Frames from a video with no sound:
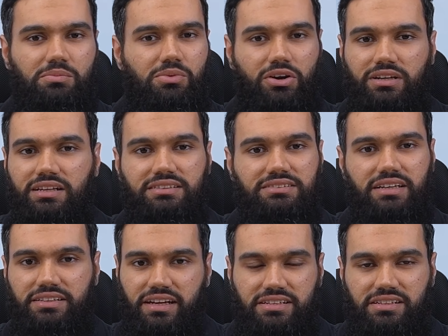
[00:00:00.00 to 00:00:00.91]
model is
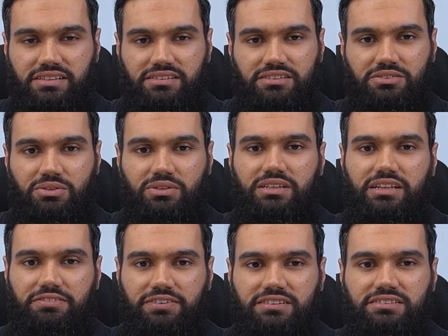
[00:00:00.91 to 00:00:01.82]
identical, so the
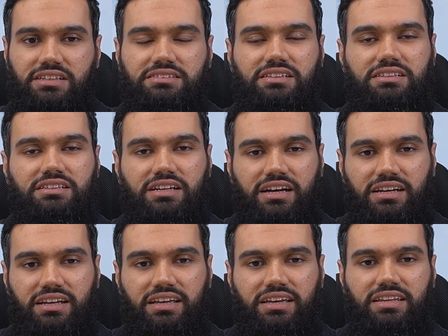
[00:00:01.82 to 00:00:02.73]
difference is
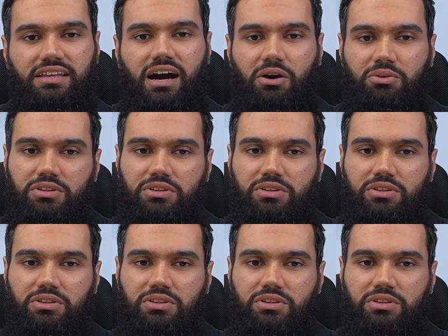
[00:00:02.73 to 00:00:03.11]
entirely in how